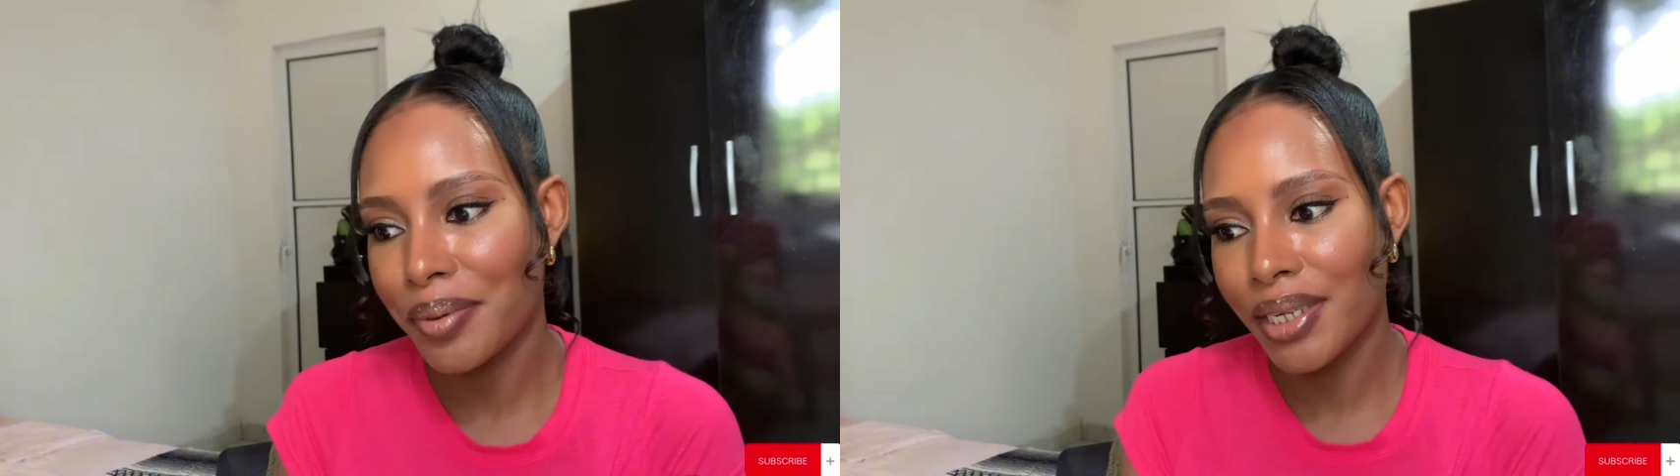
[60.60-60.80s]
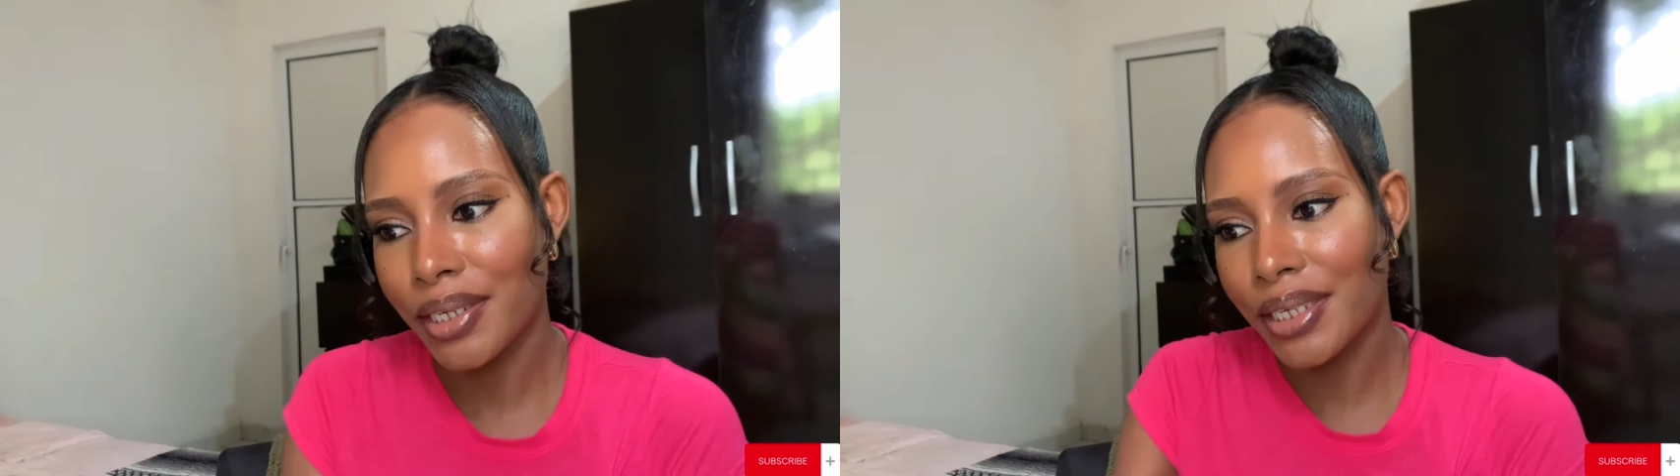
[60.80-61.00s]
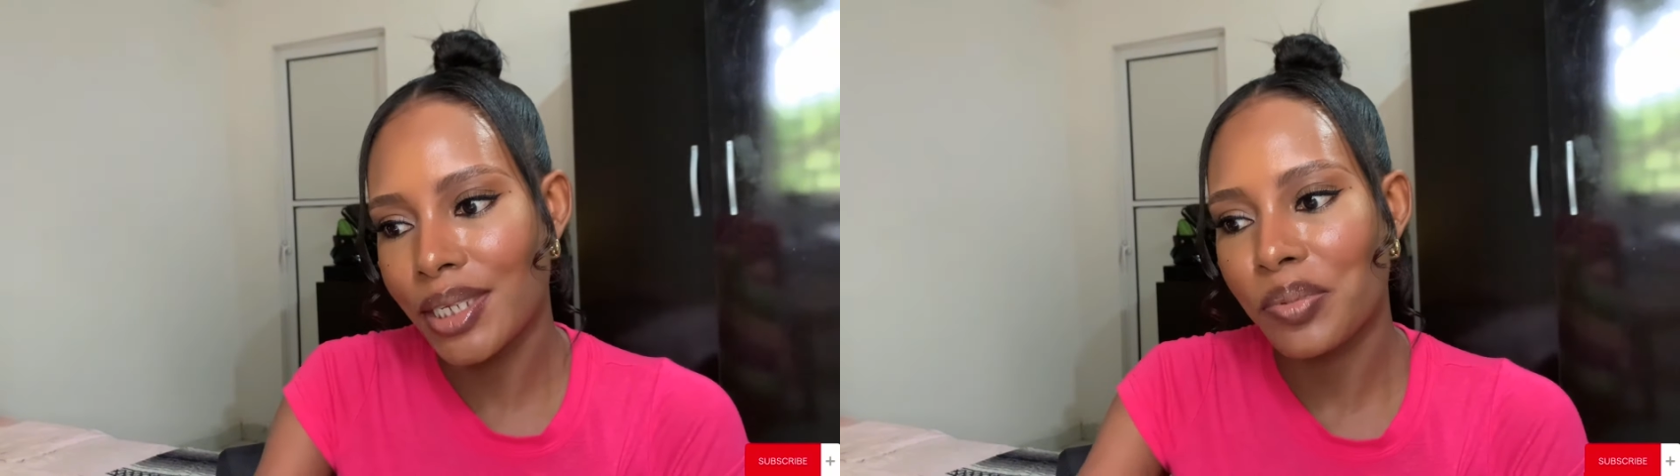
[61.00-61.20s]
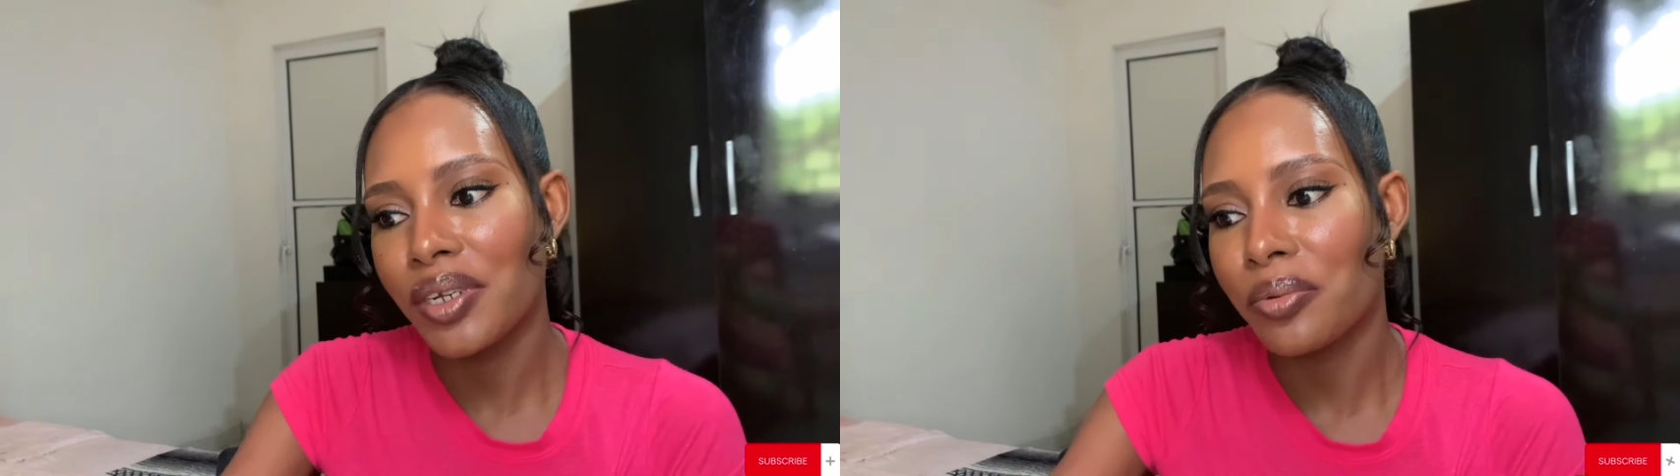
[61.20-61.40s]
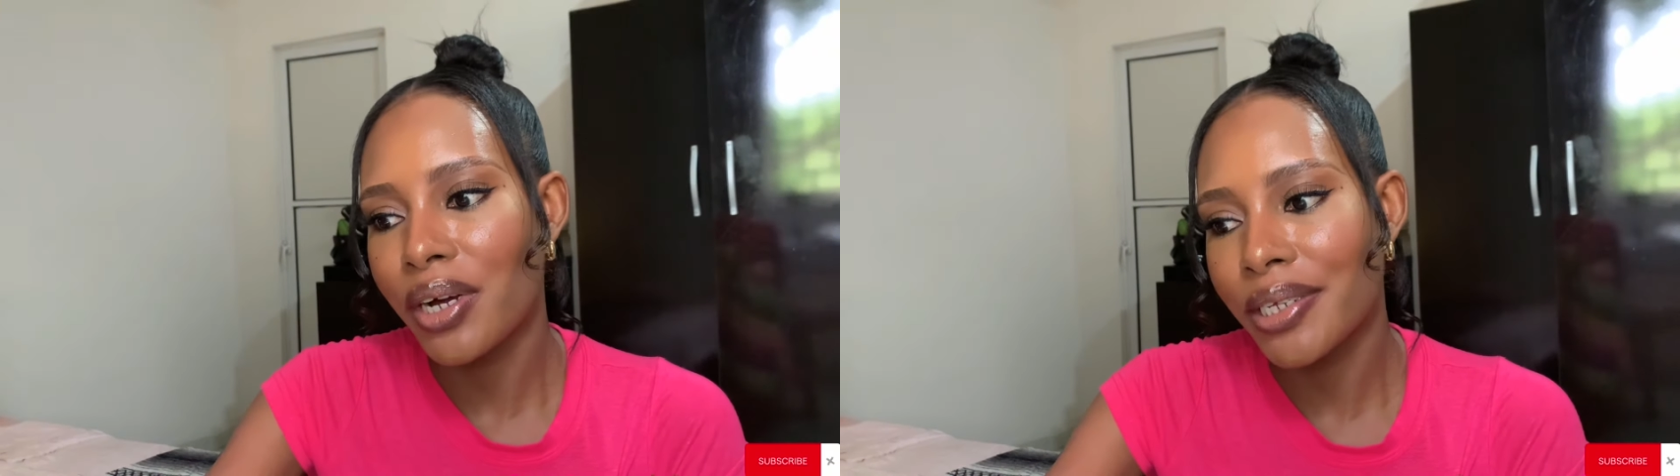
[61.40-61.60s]
because it's been
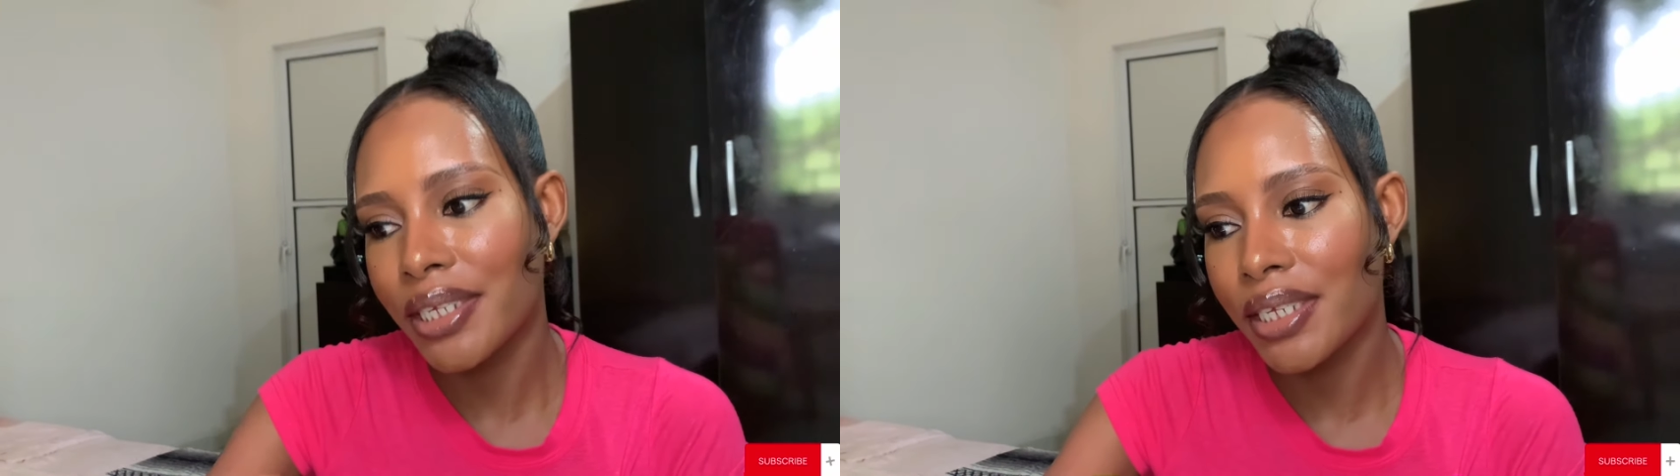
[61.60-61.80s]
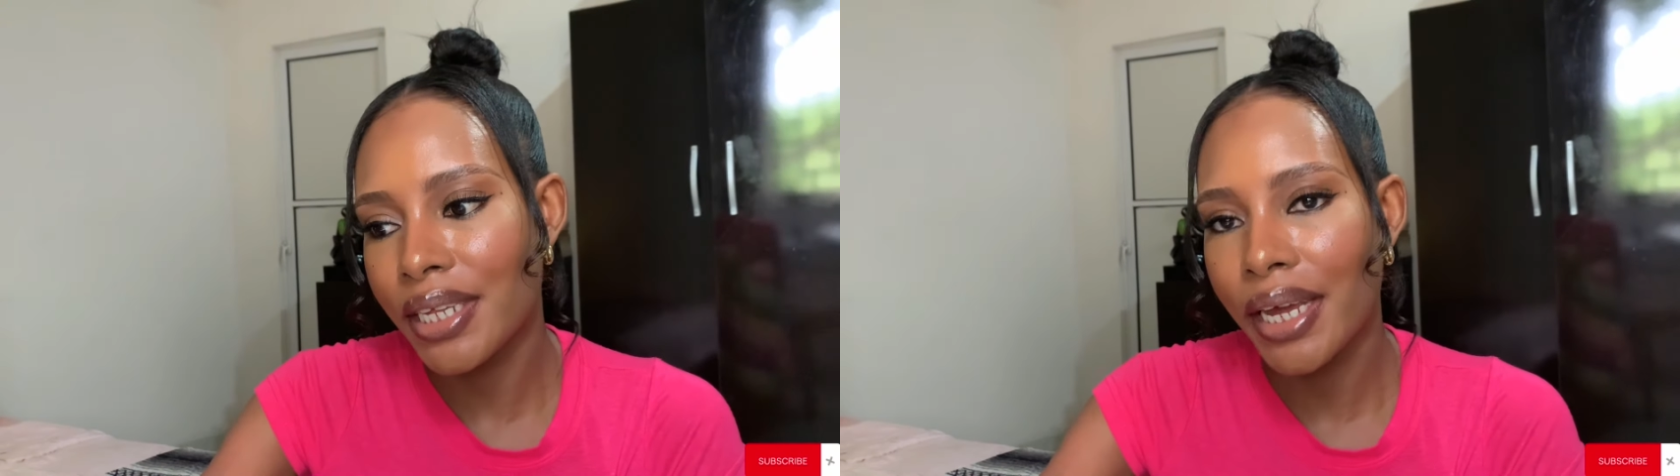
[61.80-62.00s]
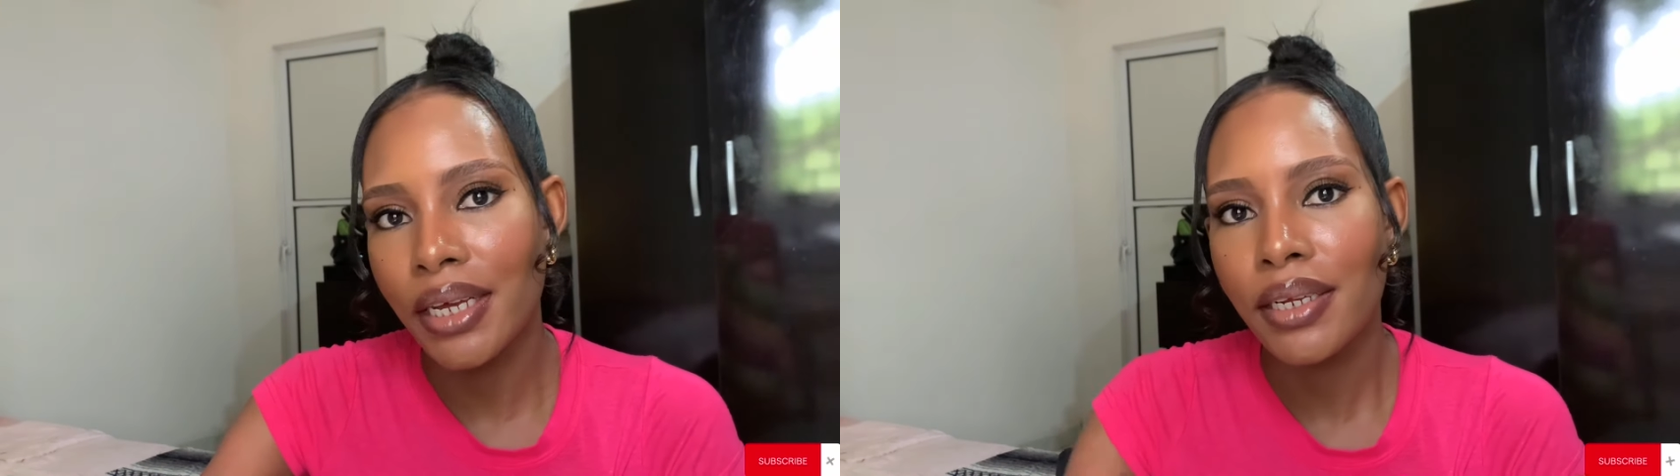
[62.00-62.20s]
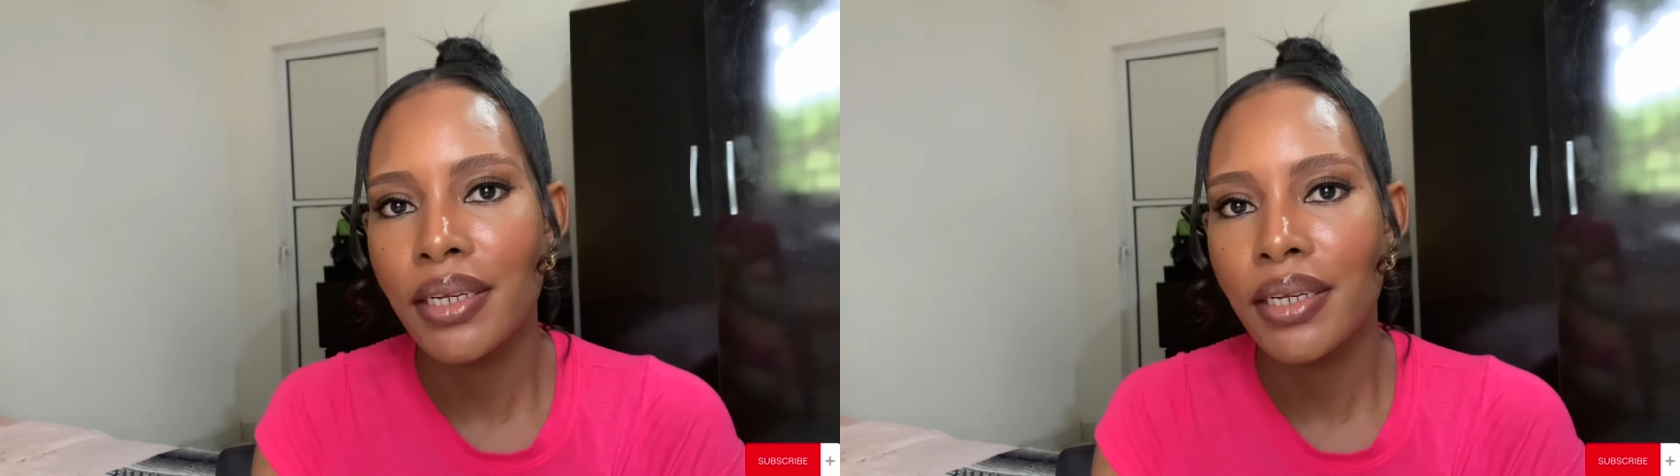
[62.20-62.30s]
a while since I